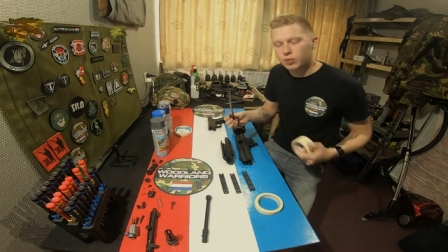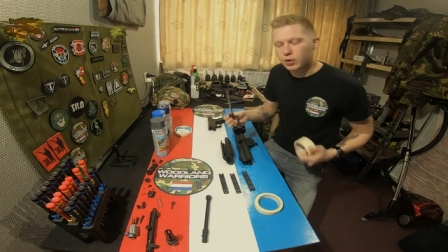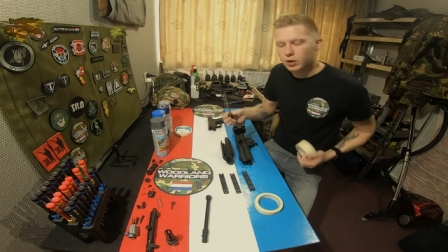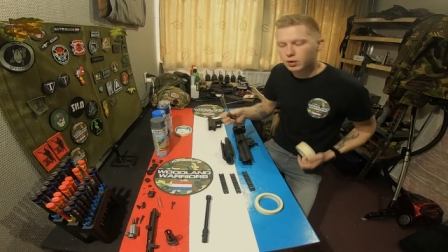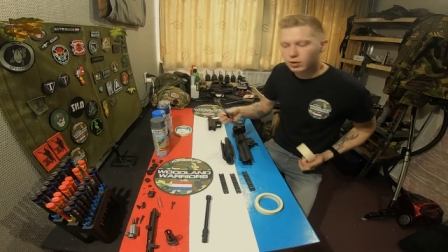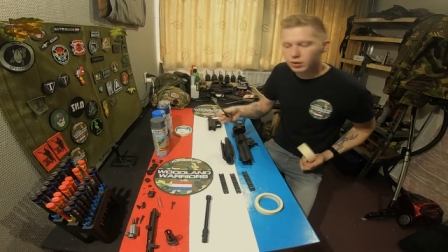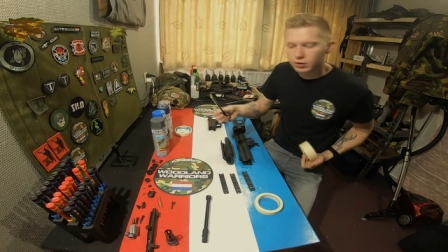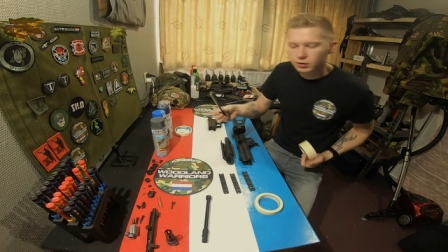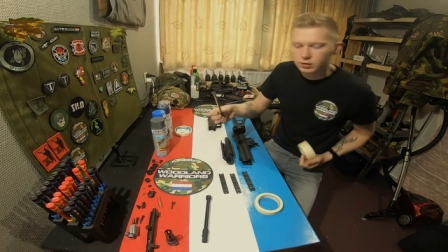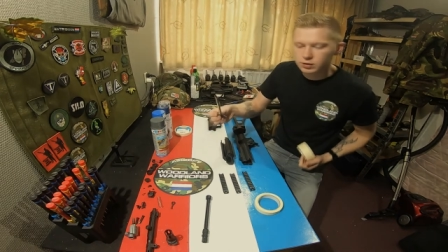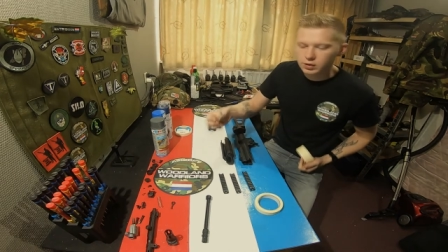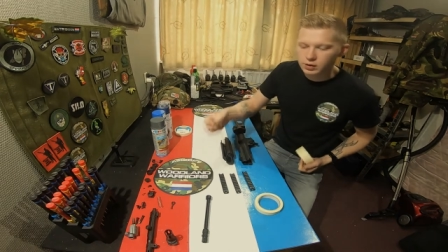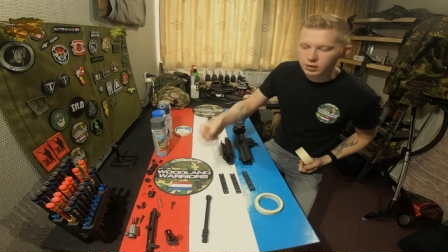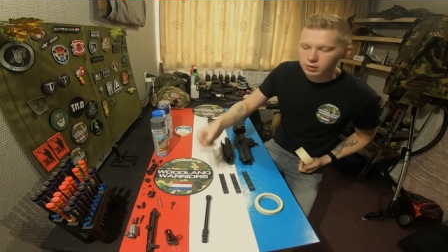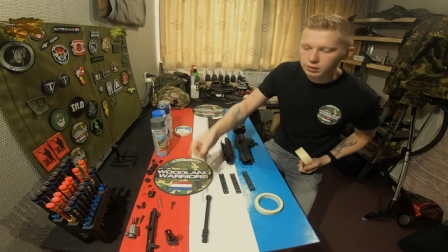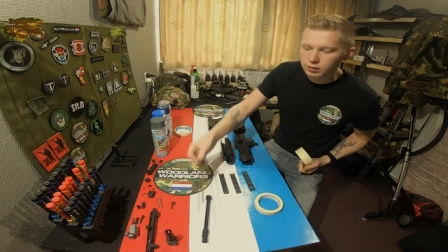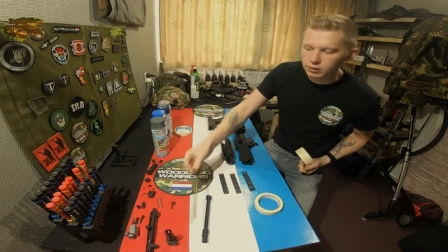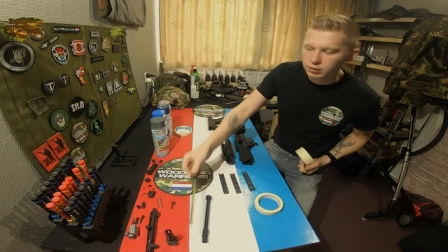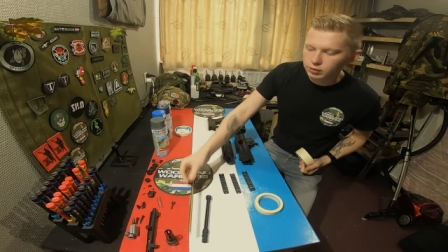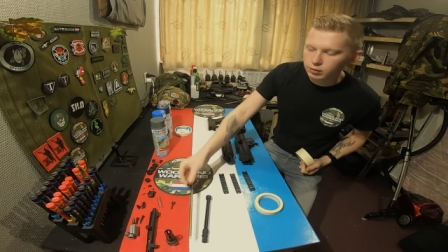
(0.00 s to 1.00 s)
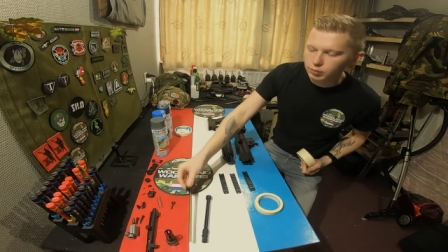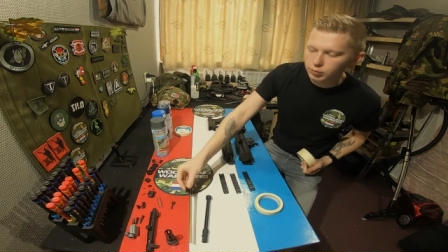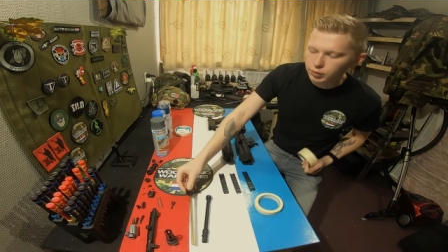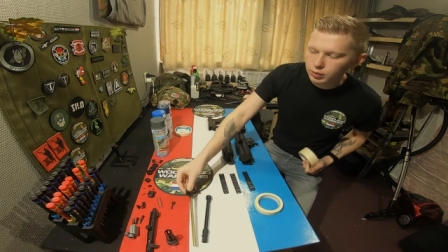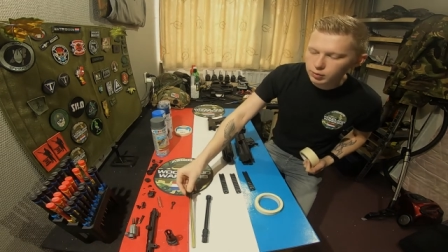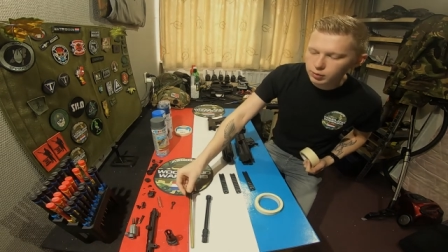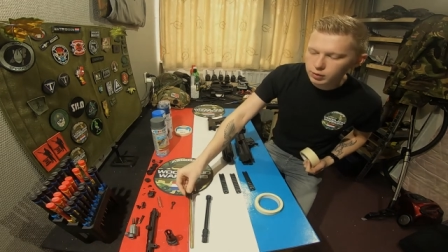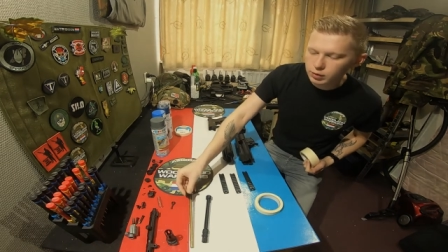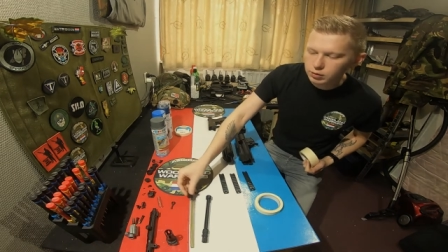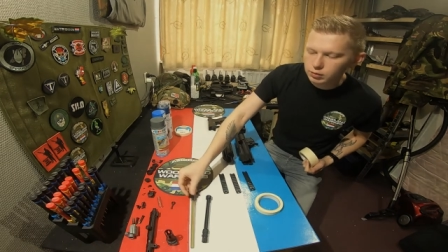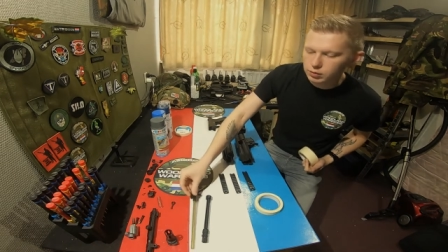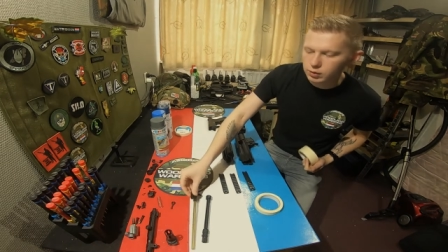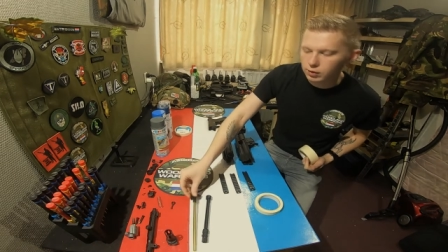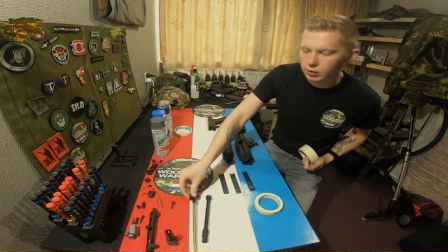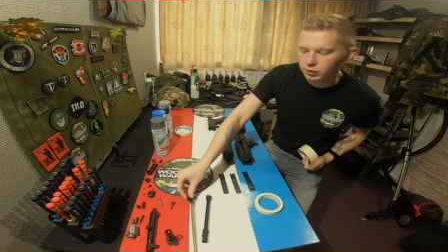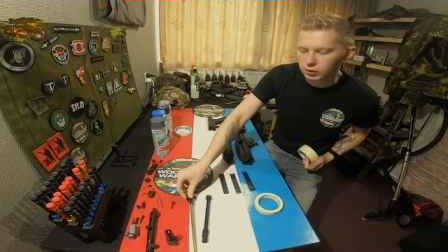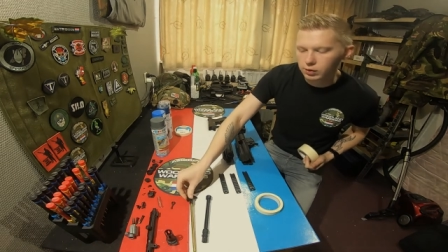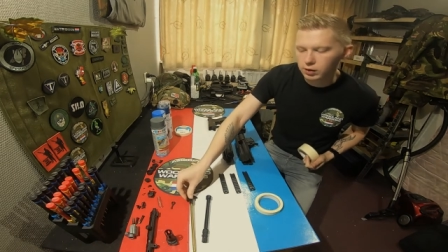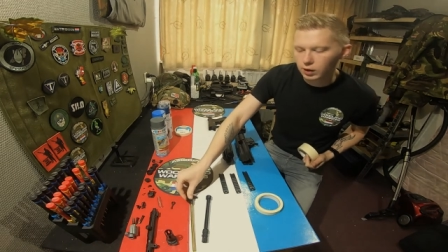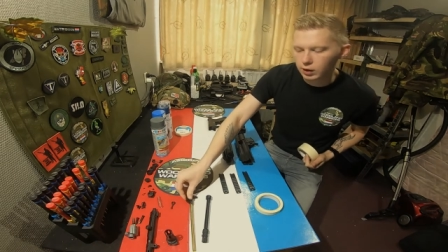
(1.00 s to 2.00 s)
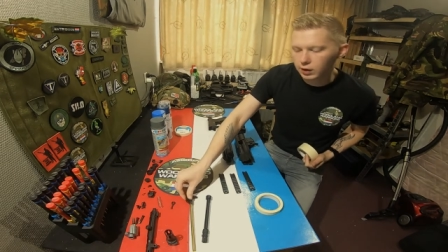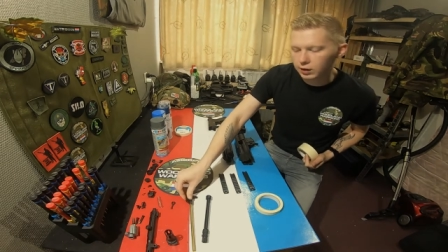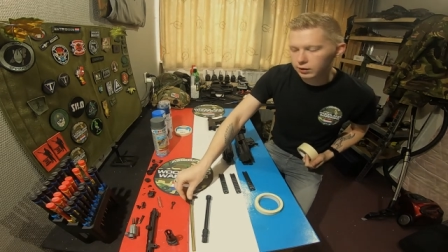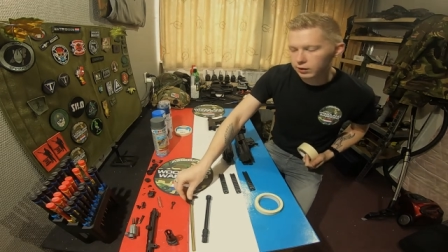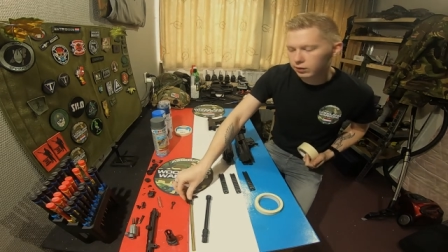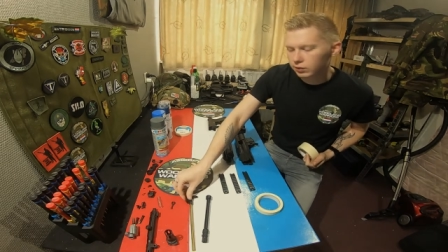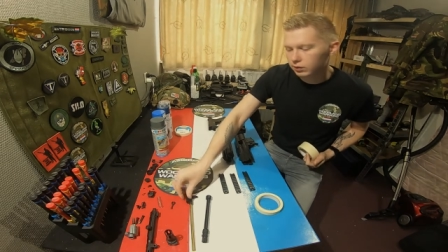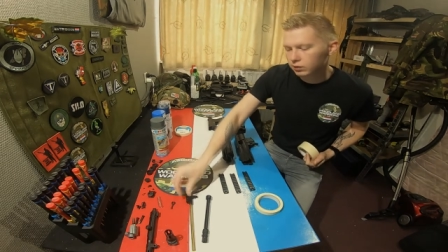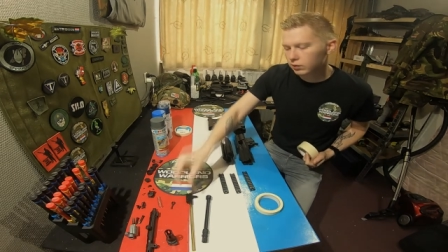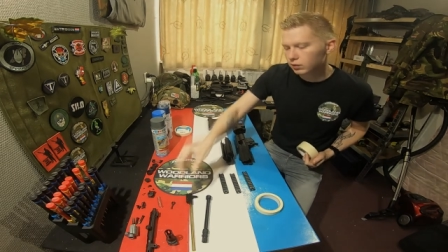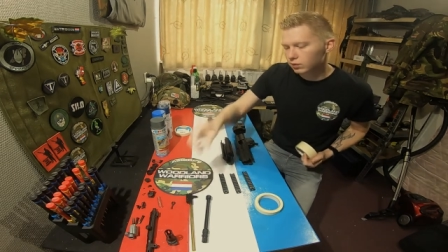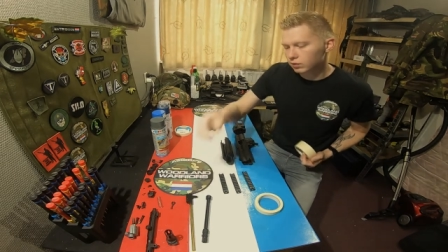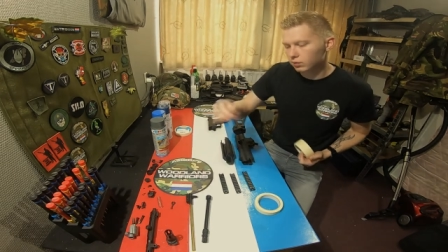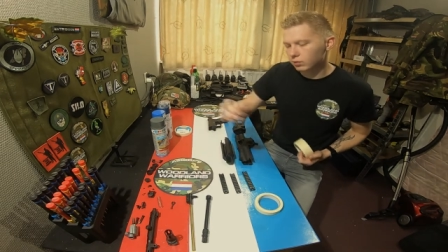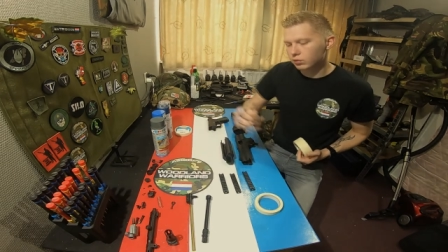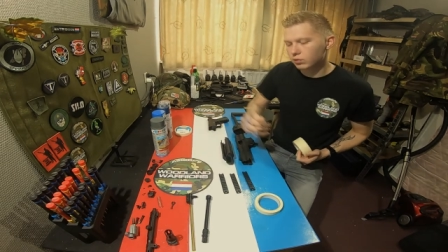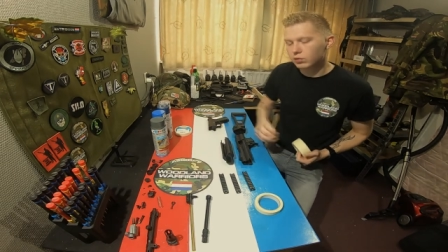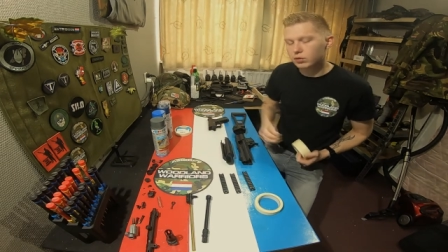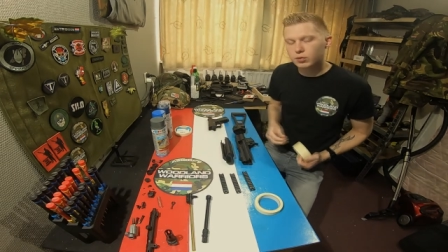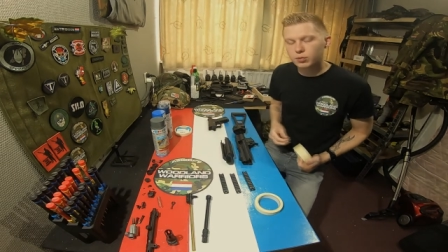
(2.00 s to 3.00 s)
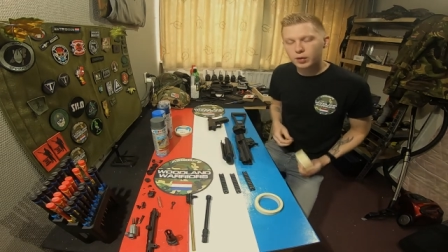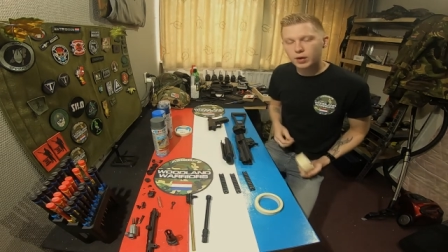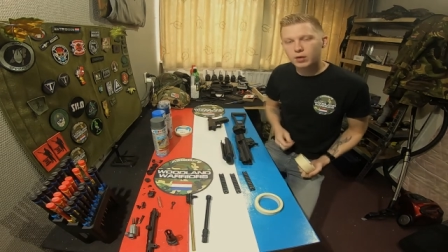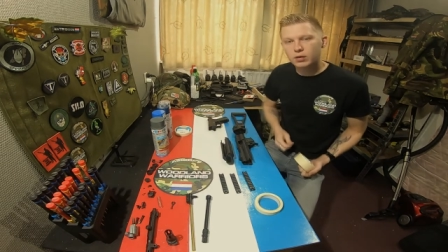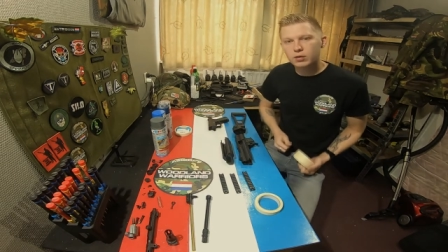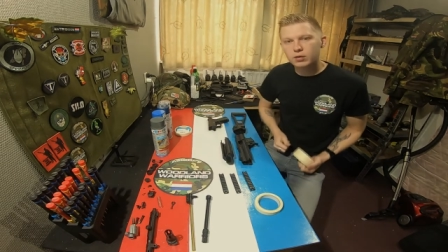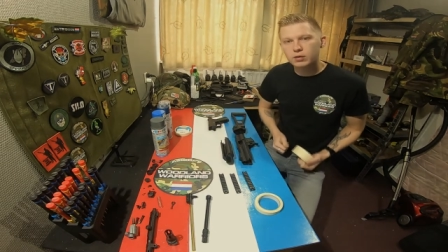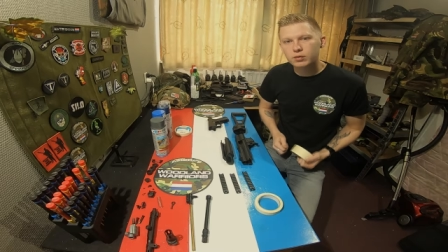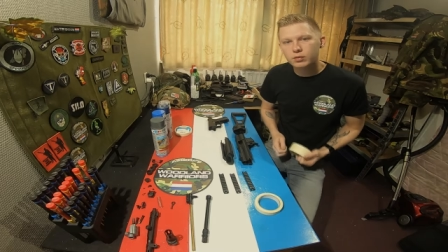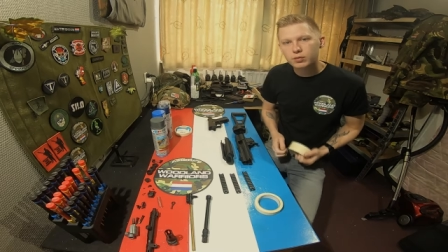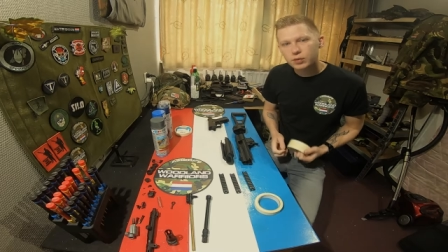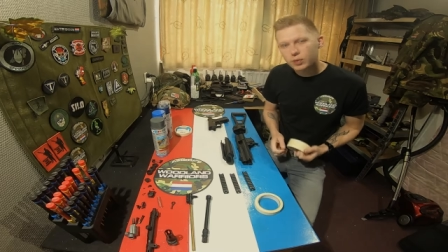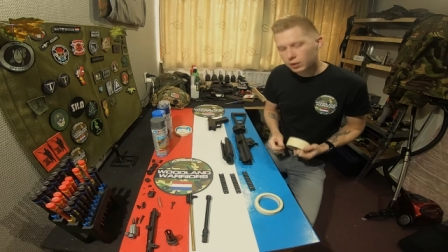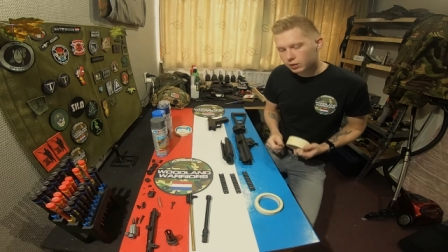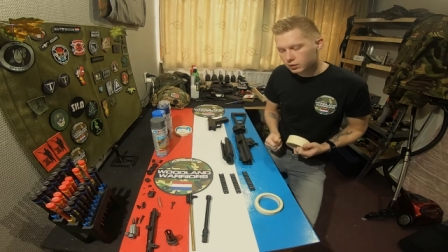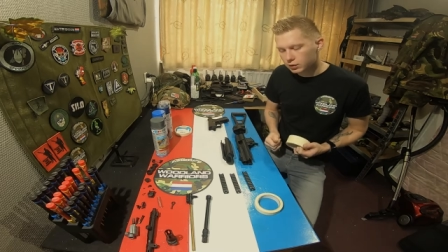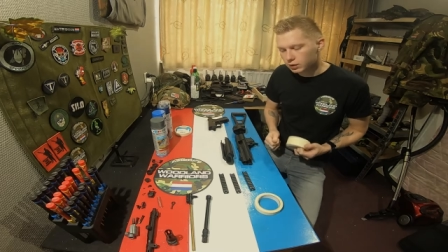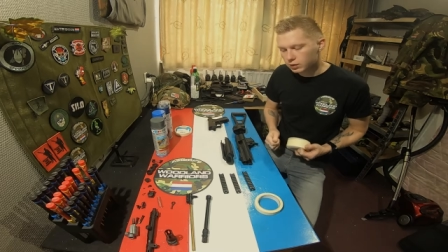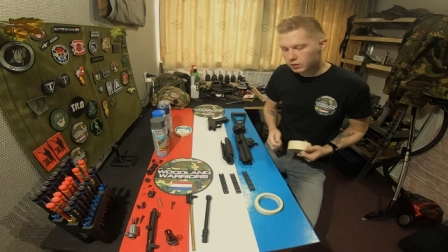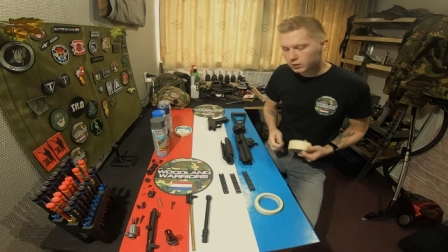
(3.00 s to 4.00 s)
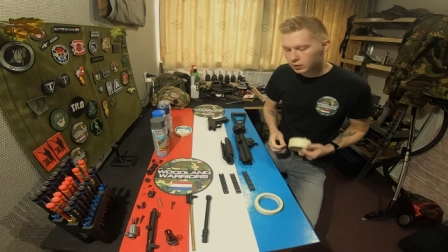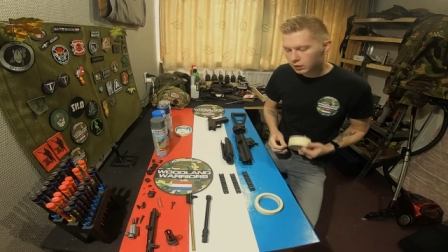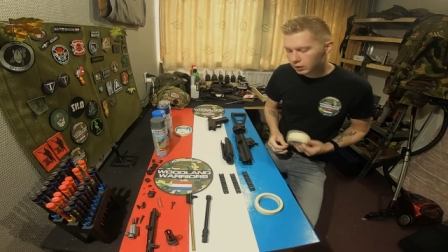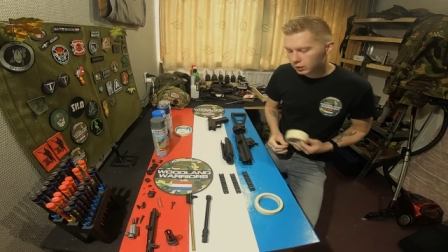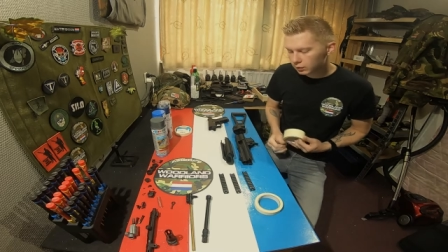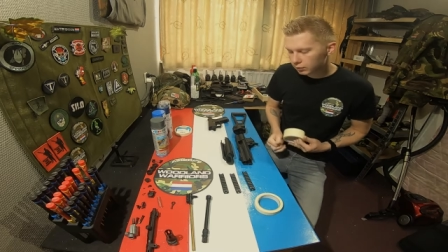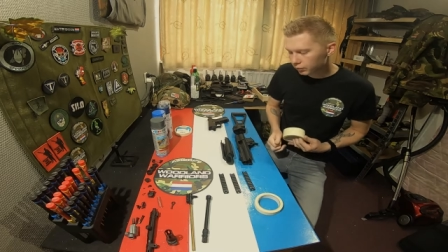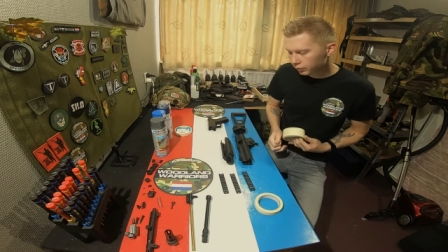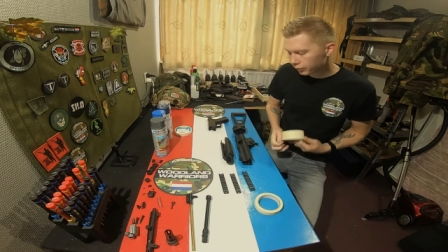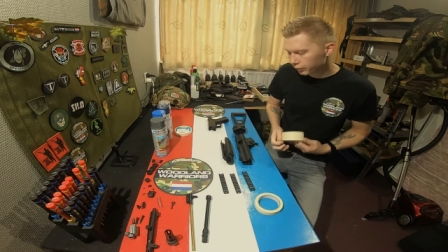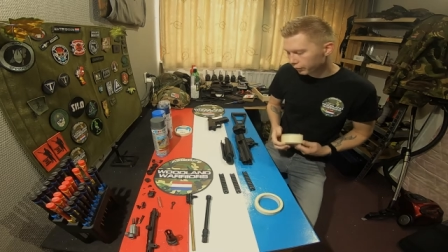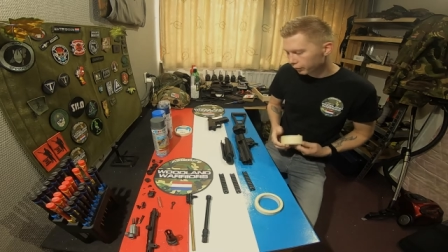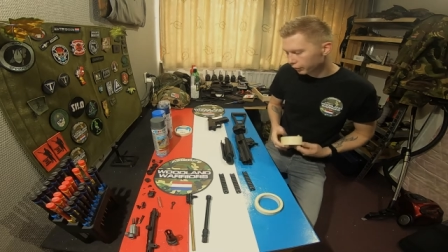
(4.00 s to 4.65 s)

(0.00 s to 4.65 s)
because then your BB won't glide through the barrel as easily